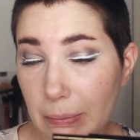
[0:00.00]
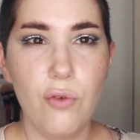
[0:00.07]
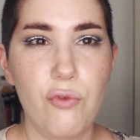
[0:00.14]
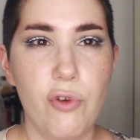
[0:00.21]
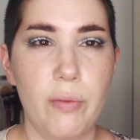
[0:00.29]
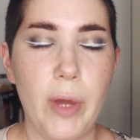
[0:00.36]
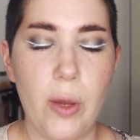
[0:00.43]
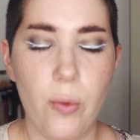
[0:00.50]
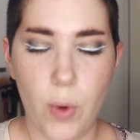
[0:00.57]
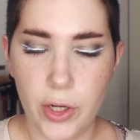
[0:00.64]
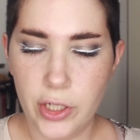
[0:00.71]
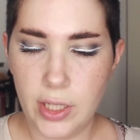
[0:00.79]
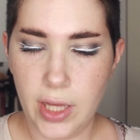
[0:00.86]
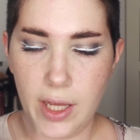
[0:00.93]
For my
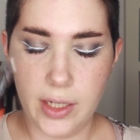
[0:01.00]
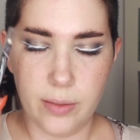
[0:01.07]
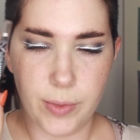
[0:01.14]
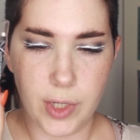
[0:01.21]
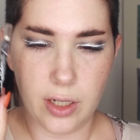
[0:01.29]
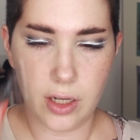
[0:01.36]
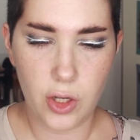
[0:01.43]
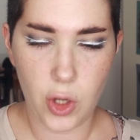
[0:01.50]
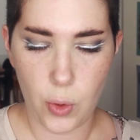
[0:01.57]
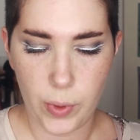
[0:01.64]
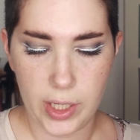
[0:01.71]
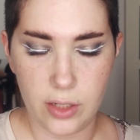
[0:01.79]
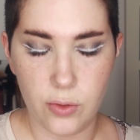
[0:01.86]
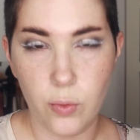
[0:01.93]
waterline, I'm gonna
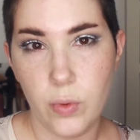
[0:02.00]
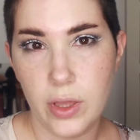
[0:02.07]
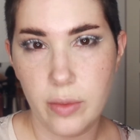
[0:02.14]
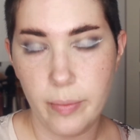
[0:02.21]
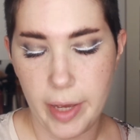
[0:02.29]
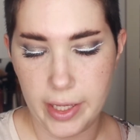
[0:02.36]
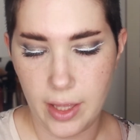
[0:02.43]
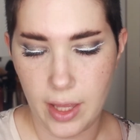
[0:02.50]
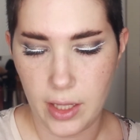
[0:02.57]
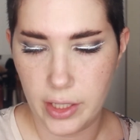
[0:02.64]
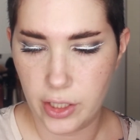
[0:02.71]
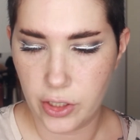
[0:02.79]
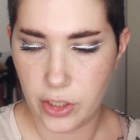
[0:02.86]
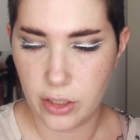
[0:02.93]
go in with my
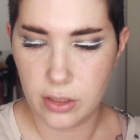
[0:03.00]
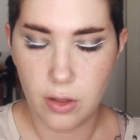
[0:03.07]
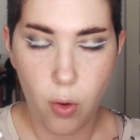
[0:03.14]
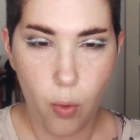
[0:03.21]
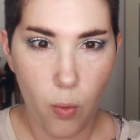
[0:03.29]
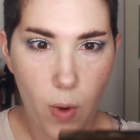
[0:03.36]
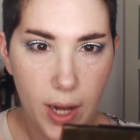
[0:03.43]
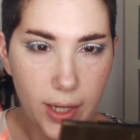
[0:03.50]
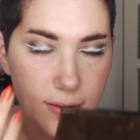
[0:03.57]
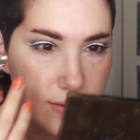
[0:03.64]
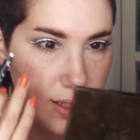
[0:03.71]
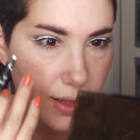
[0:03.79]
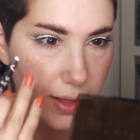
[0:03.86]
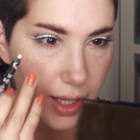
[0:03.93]
LA Girl
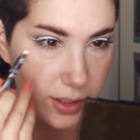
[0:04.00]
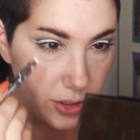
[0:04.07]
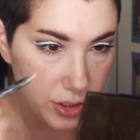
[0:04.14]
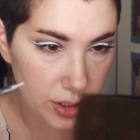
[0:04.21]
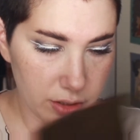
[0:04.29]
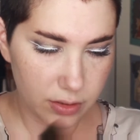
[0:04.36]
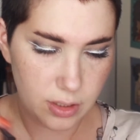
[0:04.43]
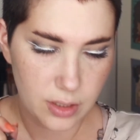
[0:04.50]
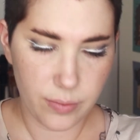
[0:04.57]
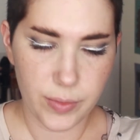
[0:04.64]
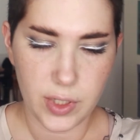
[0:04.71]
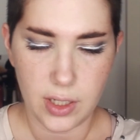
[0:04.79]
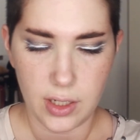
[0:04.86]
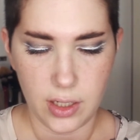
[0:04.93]
white liner.
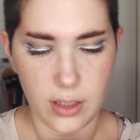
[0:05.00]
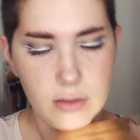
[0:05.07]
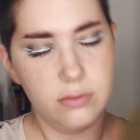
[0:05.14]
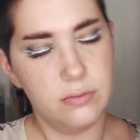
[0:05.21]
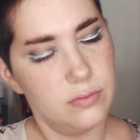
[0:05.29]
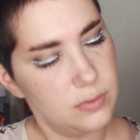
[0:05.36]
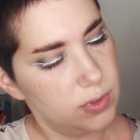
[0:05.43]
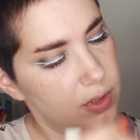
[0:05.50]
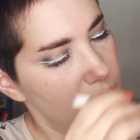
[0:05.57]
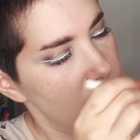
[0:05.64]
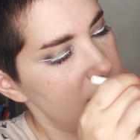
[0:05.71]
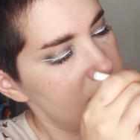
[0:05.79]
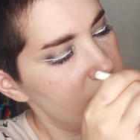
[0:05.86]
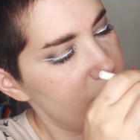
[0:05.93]
I'm gonna
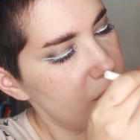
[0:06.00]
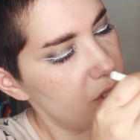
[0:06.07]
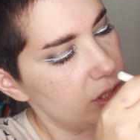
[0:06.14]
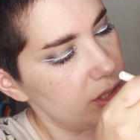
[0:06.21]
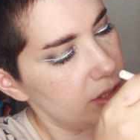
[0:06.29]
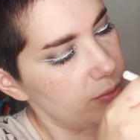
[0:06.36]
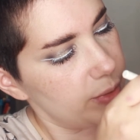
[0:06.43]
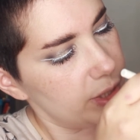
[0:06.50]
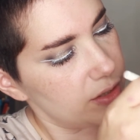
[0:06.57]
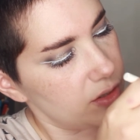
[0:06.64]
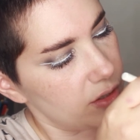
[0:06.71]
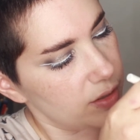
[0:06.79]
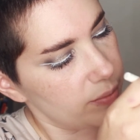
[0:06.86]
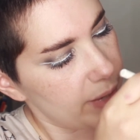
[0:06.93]
smudge a little bit
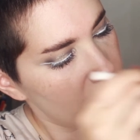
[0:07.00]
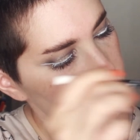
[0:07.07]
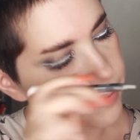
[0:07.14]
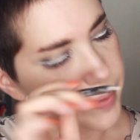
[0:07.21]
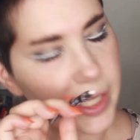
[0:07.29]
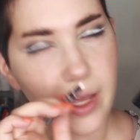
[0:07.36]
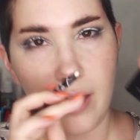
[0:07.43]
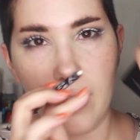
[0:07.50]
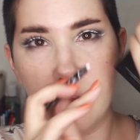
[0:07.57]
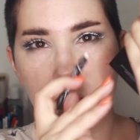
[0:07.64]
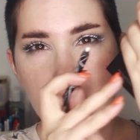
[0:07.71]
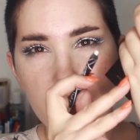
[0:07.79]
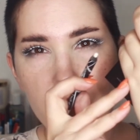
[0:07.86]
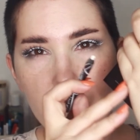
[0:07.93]
on the back of my
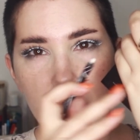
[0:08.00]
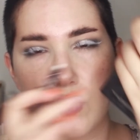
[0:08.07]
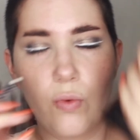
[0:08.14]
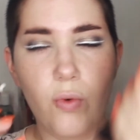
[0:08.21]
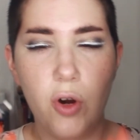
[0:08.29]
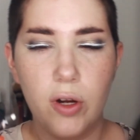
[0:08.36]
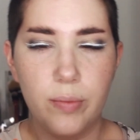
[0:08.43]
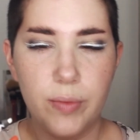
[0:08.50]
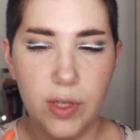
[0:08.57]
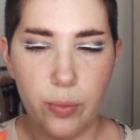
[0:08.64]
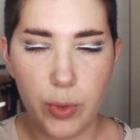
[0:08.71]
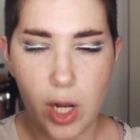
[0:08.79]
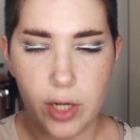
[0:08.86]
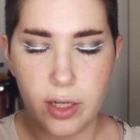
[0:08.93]
hand just to warm the
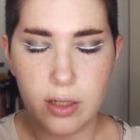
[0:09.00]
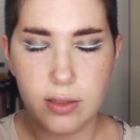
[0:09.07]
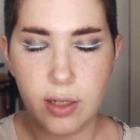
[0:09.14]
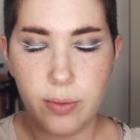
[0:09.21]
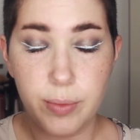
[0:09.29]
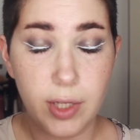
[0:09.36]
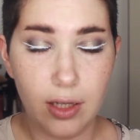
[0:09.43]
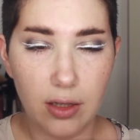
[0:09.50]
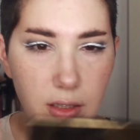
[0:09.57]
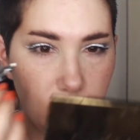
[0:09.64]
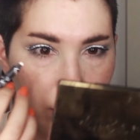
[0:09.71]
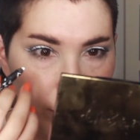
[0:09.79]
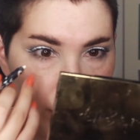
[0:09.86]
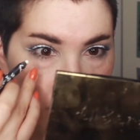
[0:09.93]
product up a
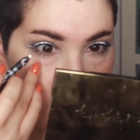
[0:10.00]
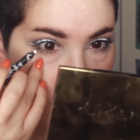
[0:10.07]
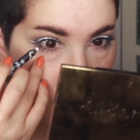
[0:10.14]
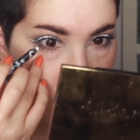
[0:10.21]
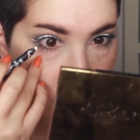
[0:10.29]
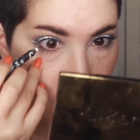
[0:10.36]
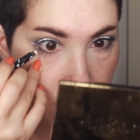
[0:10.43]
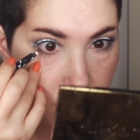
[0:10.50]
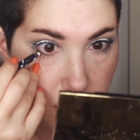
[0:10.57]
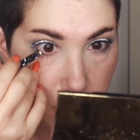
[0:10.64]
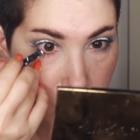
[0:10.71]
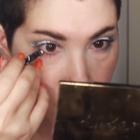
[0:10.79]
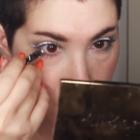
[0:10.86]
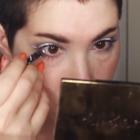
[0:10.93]
little bit, and then
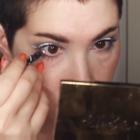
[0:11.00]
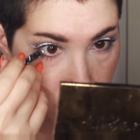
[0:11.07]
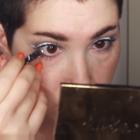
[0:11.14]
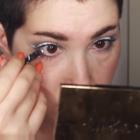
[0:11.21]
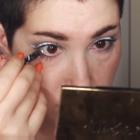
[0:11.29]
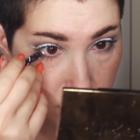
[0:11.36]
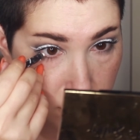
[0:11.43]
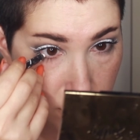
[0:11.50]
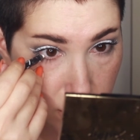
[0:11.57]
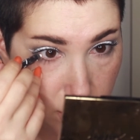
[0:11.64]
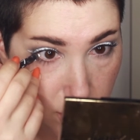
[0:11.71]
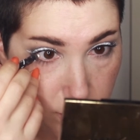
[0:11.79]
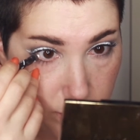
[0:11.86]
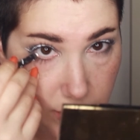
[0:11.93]
just
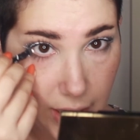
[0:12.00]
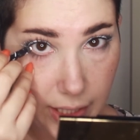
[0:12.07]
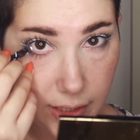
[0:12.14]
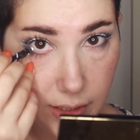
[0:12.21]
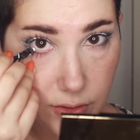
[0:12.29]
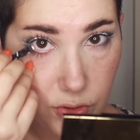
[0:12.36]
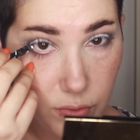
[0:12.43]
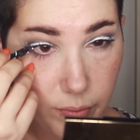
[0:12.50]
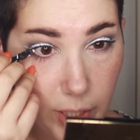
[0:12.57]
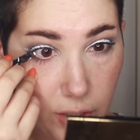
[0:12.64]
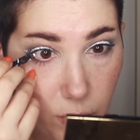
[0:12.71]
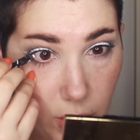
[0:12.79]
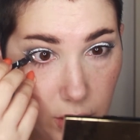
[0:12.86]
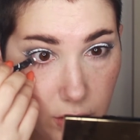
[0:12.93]
apply it to
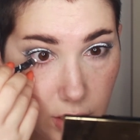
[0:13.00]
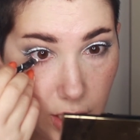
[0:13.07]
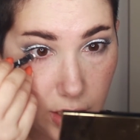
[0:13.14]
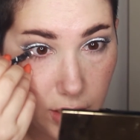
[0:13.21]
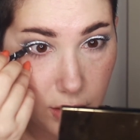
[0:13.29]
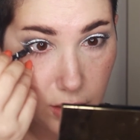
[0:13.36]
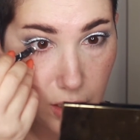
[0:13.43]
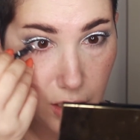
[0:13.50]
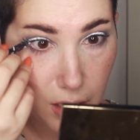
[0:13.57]
my waterline.